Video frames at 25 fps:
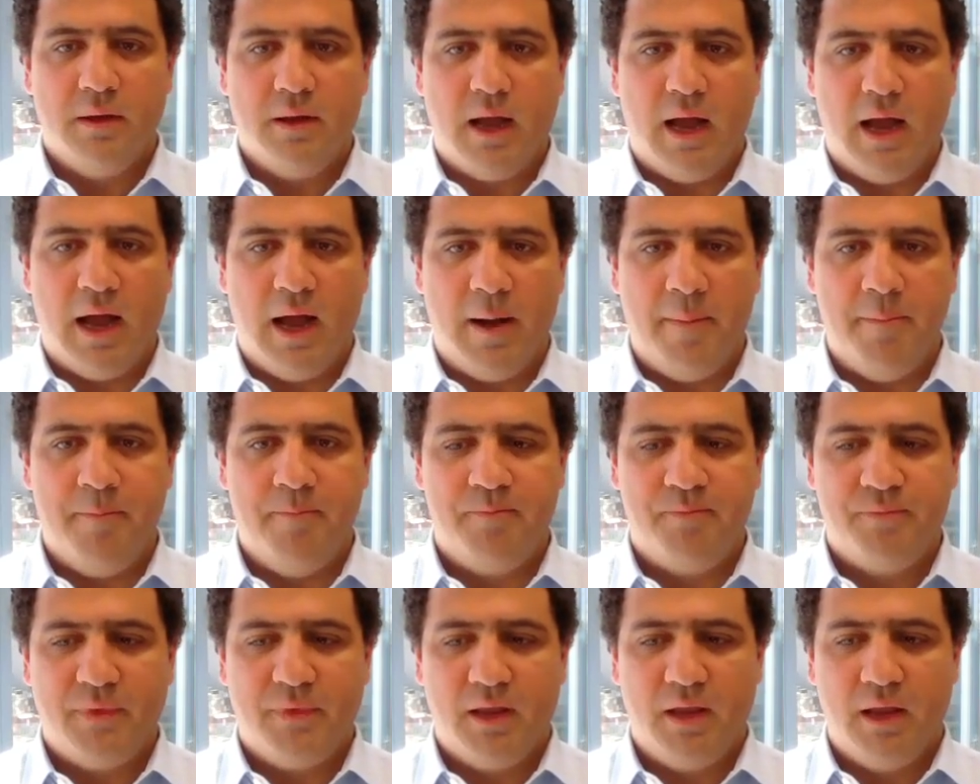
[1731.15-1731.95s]

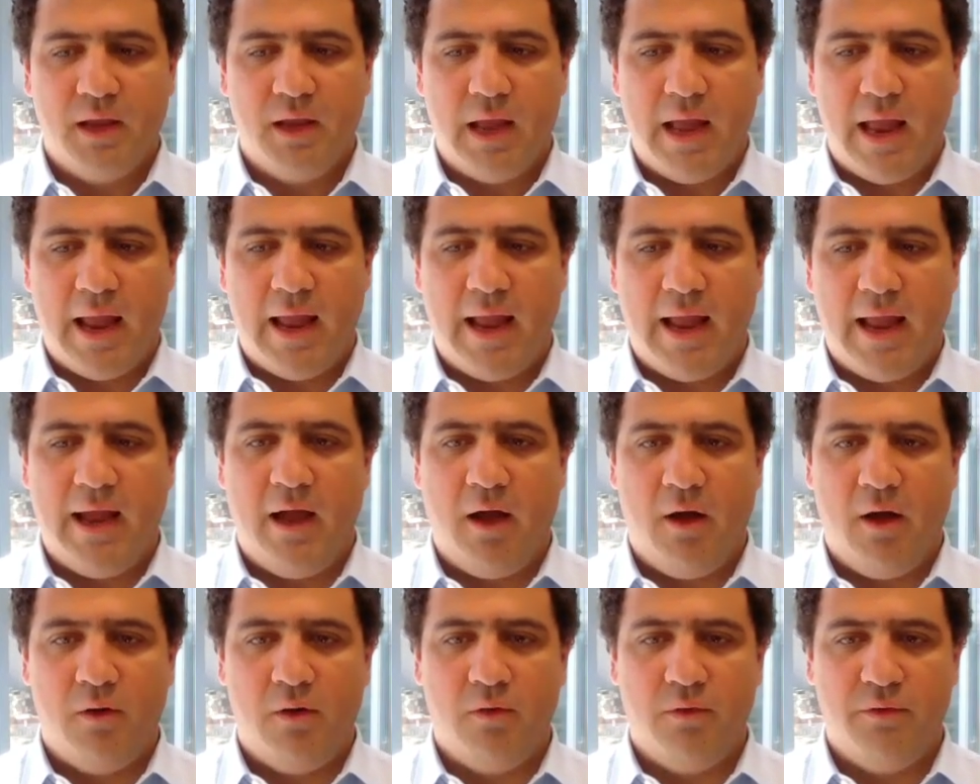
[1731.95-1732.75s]
how
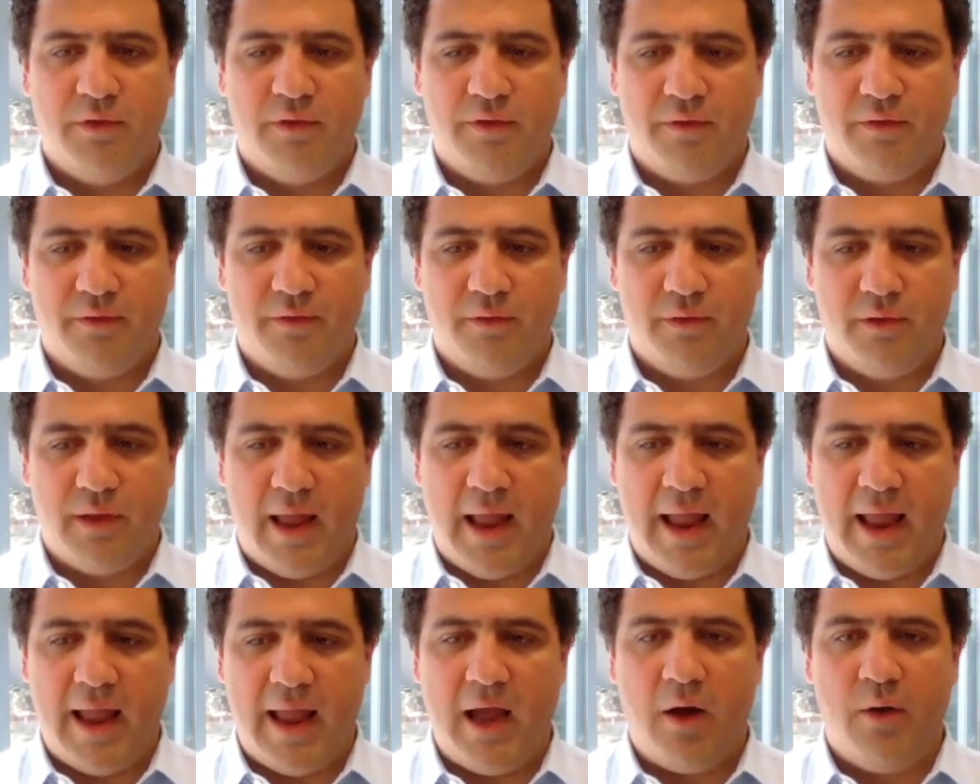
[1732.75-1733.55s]

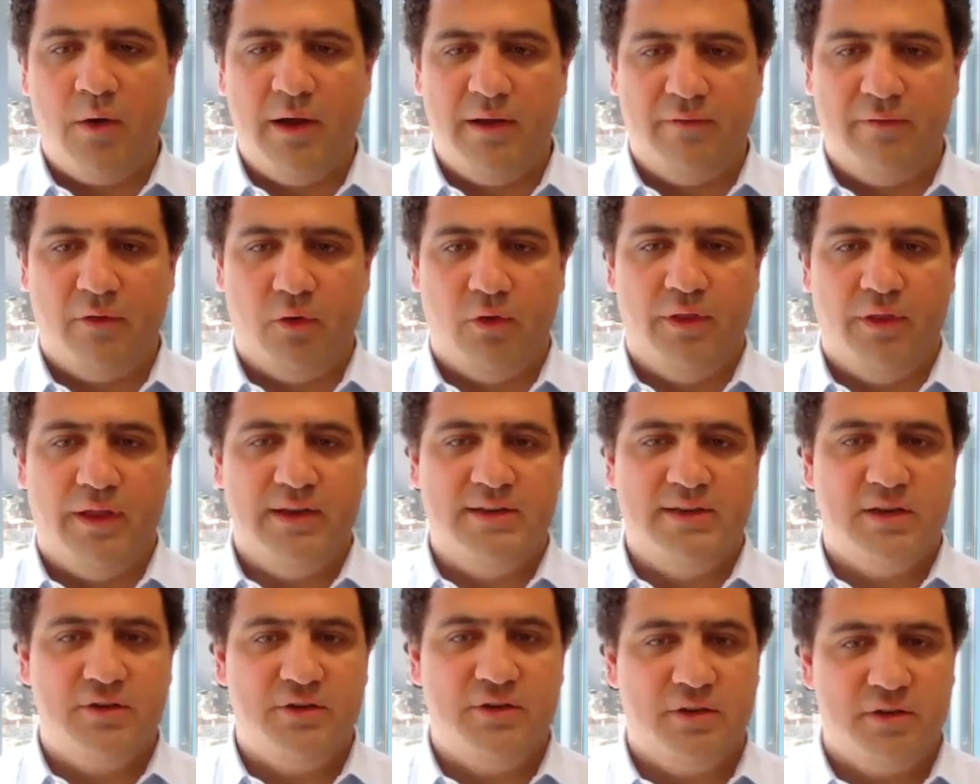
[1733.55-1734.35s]
have all
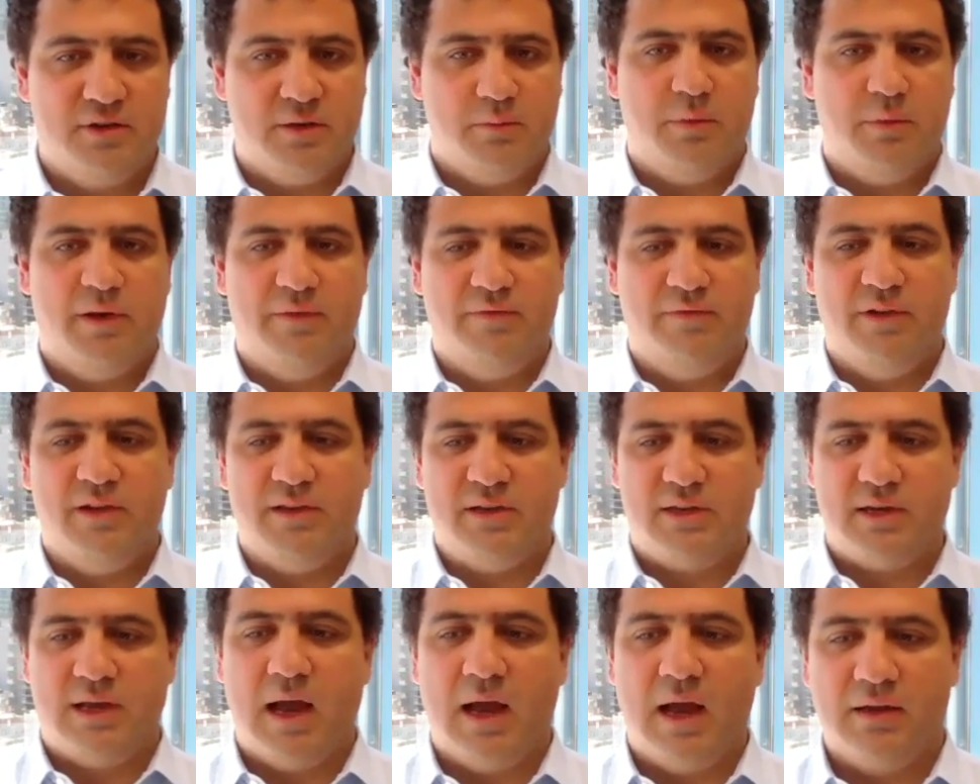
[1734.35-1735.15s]
these issues that we've
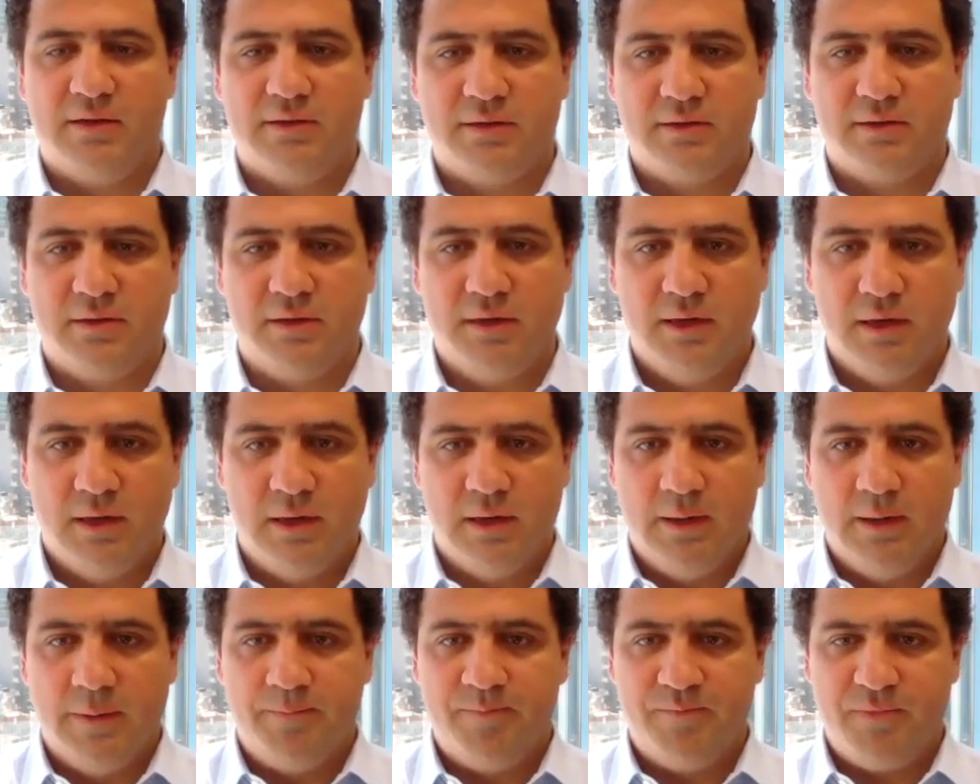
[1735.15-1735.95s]
discussed
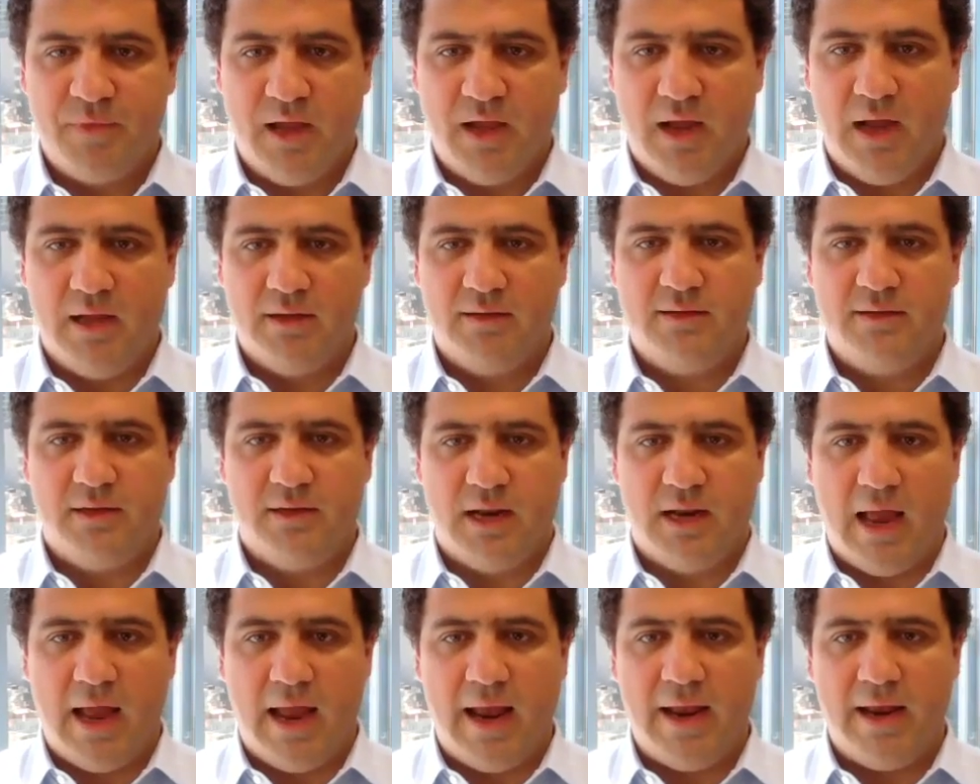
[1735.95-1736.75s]

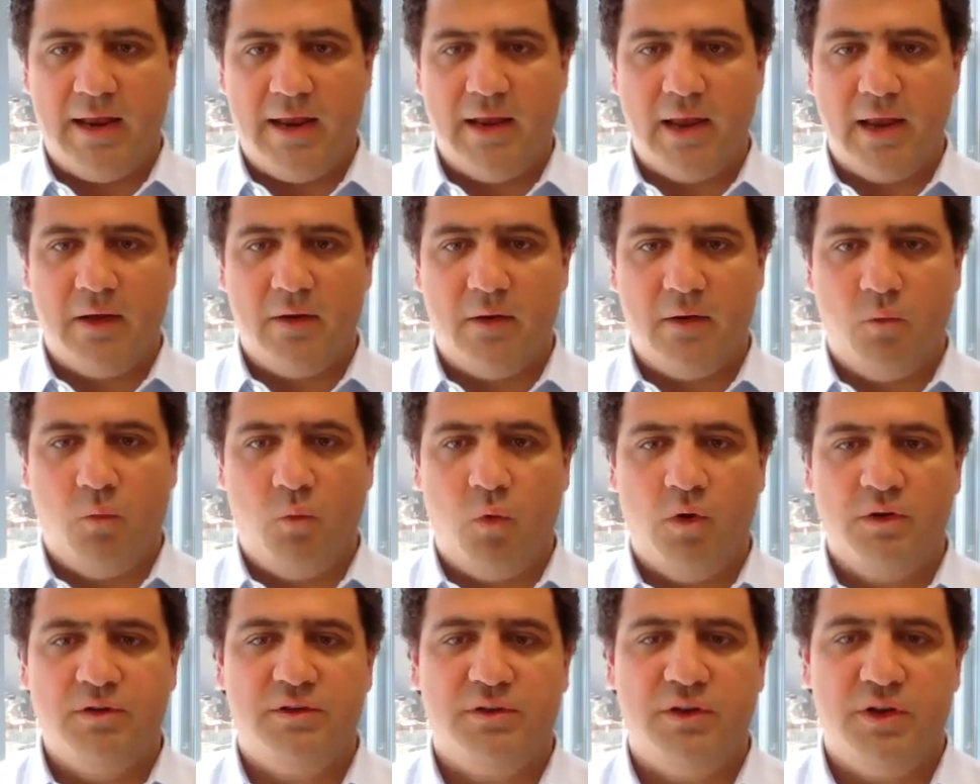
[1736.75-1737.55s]
today,
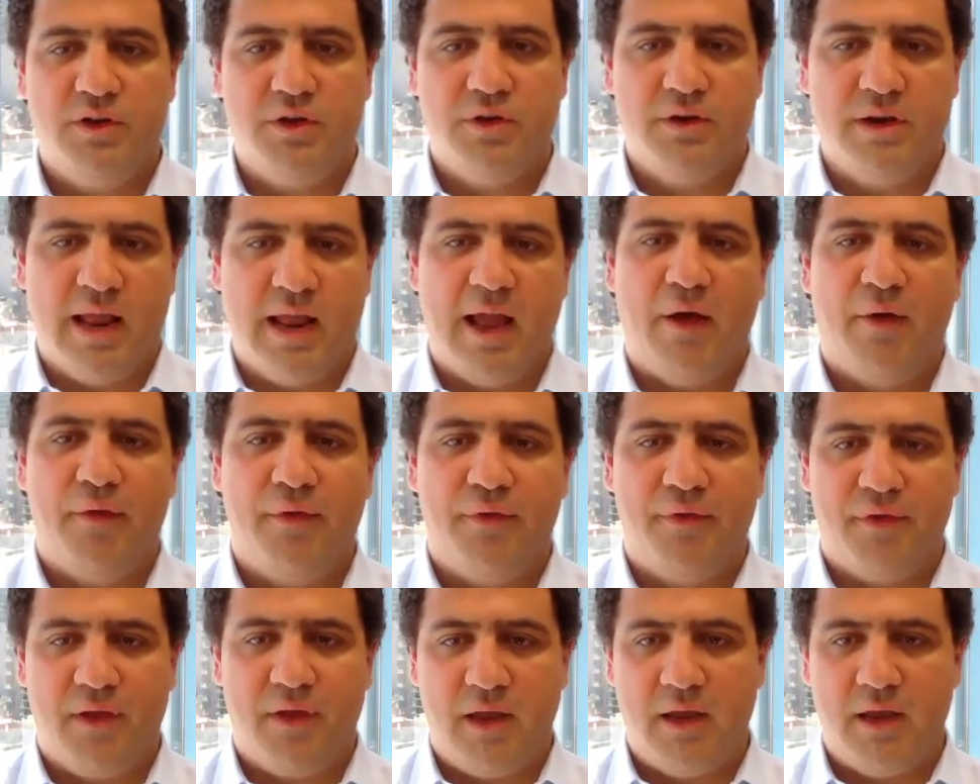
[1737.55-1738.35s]
what do you now
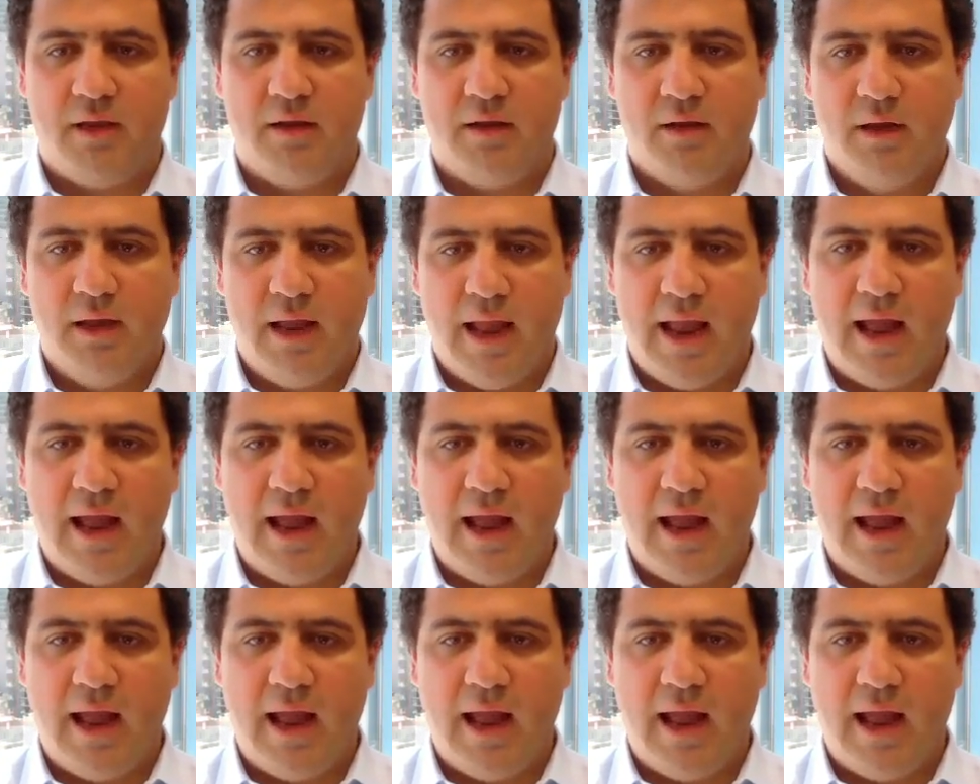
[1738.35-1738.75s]
think?